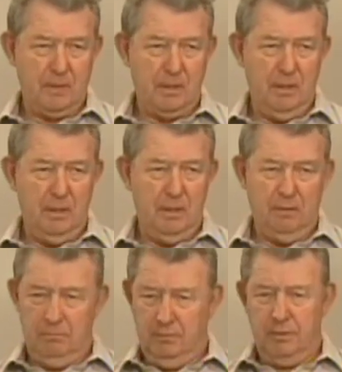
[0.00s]

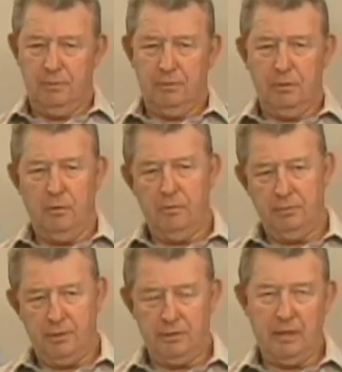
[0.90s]
He, years ago,
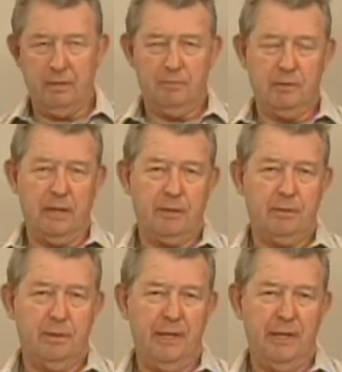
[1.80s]
was executive director of